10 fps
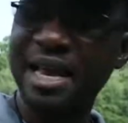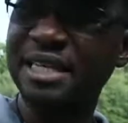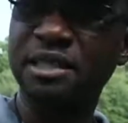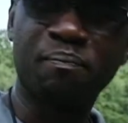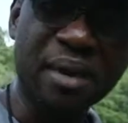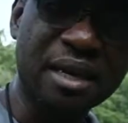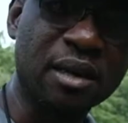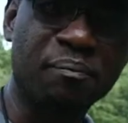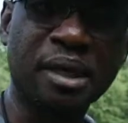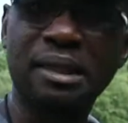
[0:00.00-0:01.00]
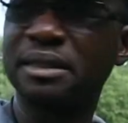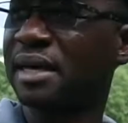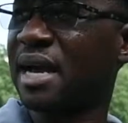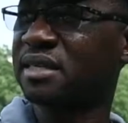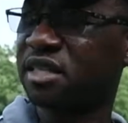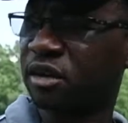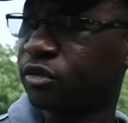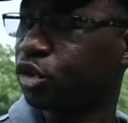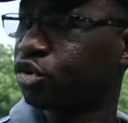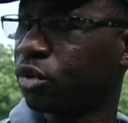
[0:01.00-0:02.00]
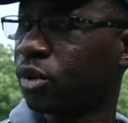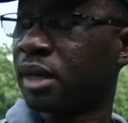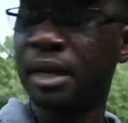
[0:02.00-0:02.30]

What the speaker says: like dependability, like self-control.